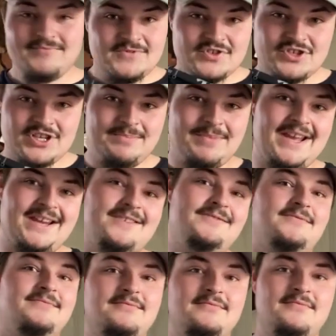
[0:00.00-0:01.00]
cheap made.
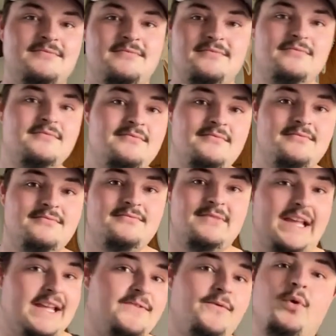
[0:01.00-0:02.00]

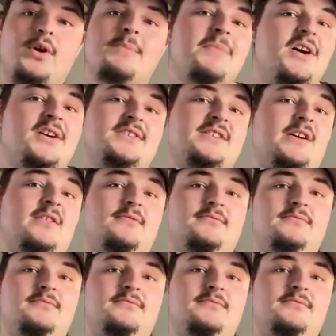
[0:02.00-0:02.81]
It's $40 though.